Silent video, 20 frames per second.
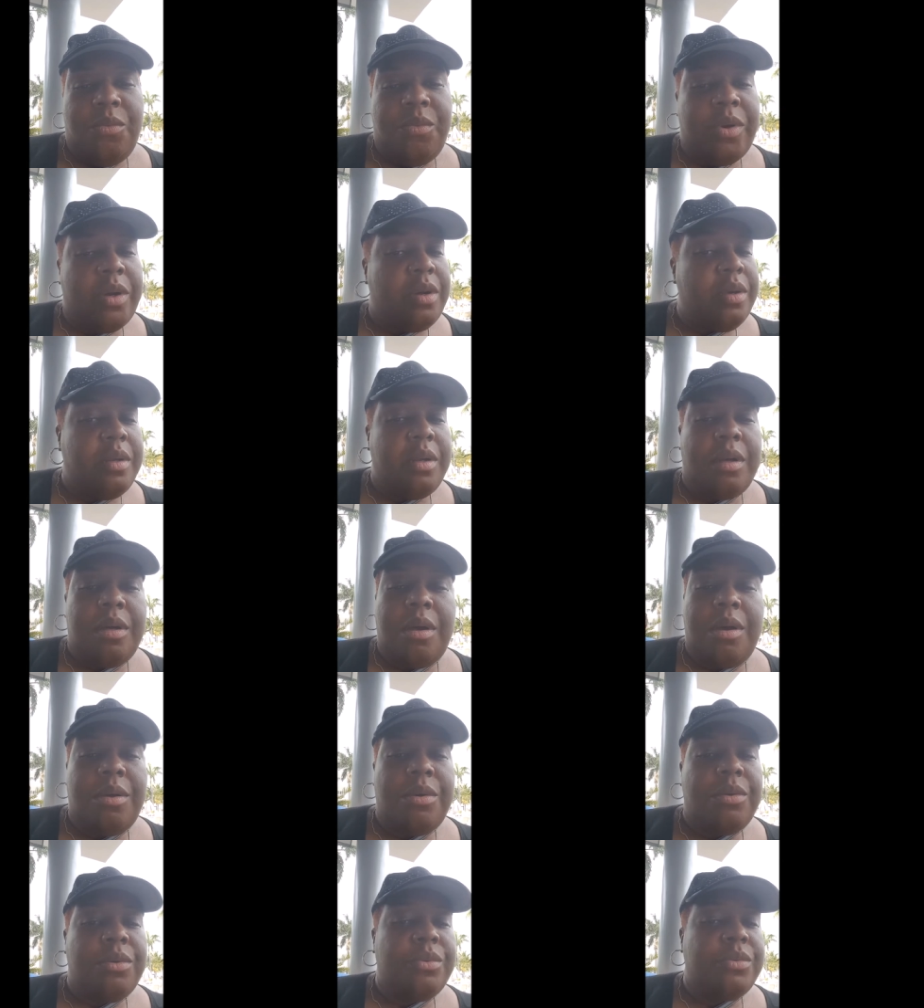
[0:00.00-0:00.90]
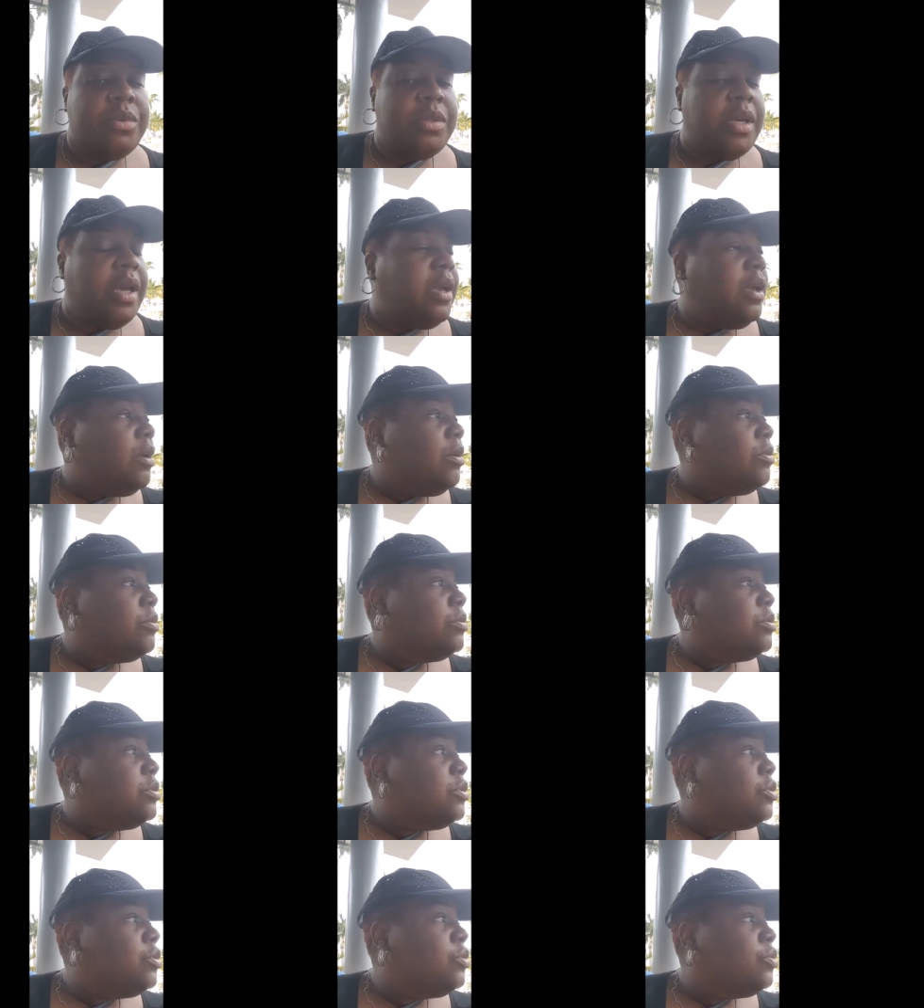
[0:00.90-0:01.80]
we're gonna go down
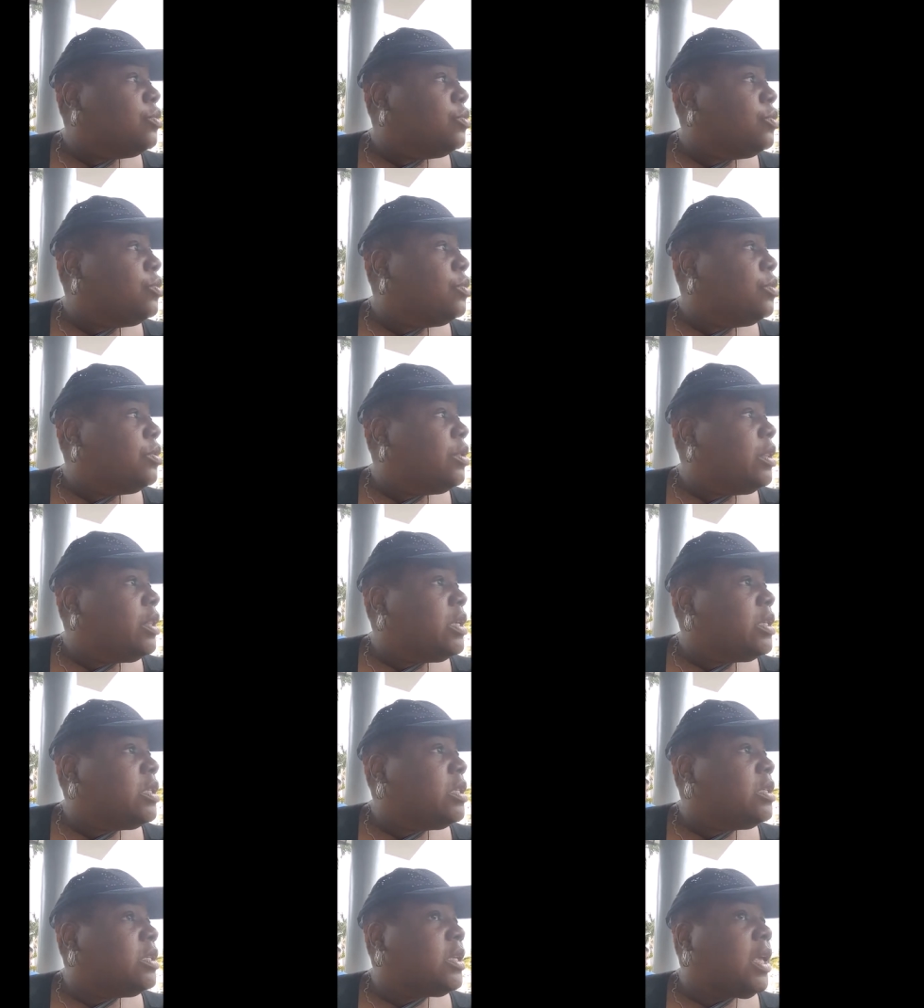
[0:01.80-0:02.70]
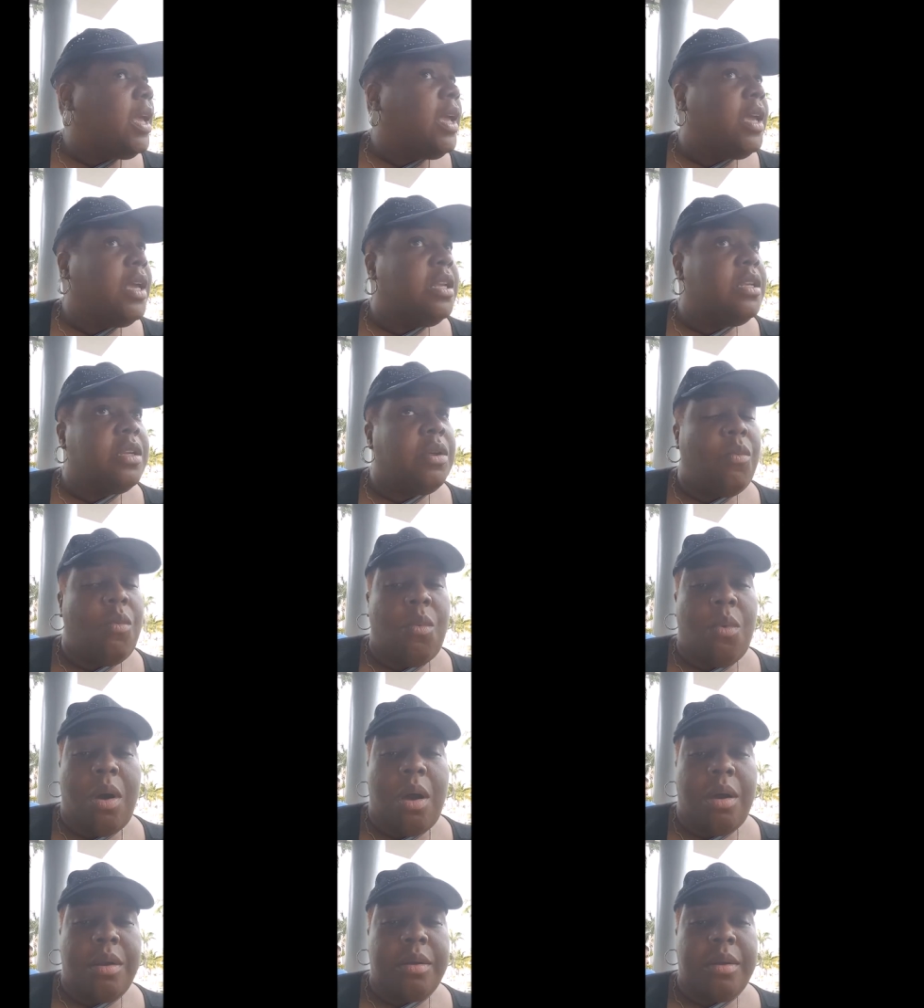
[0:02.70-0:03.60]
to the sand and
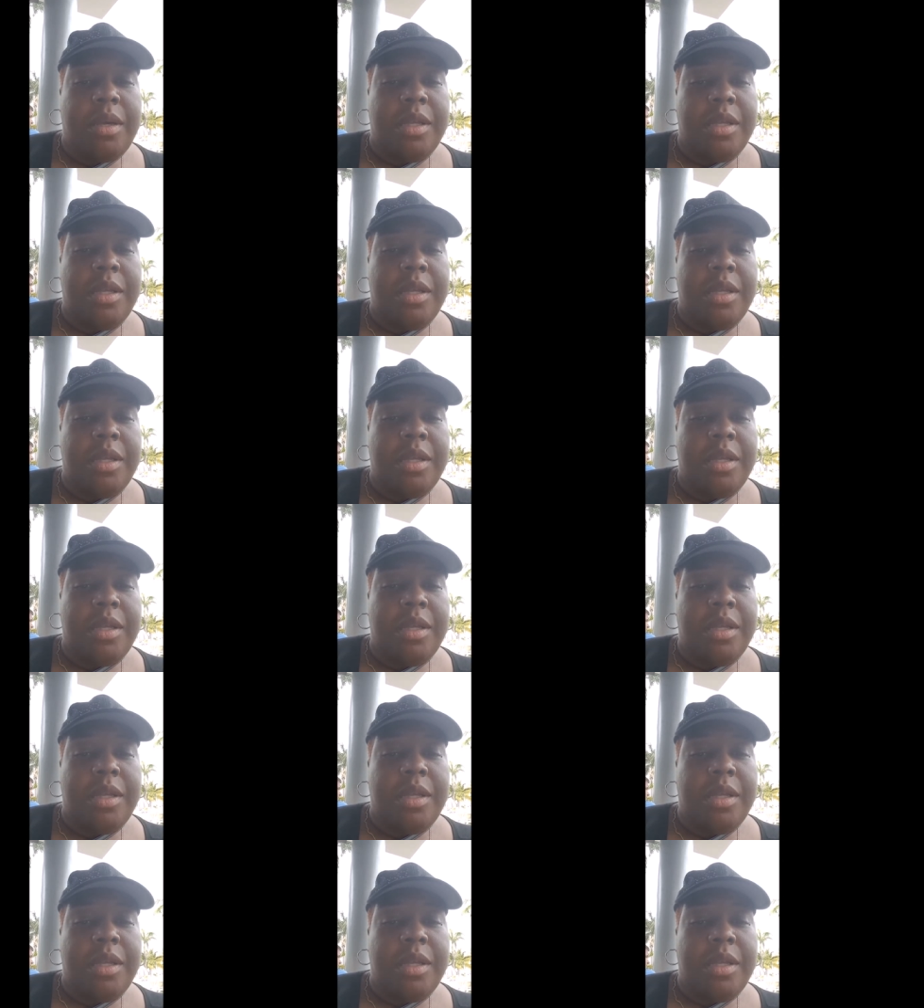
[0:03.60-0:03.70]
water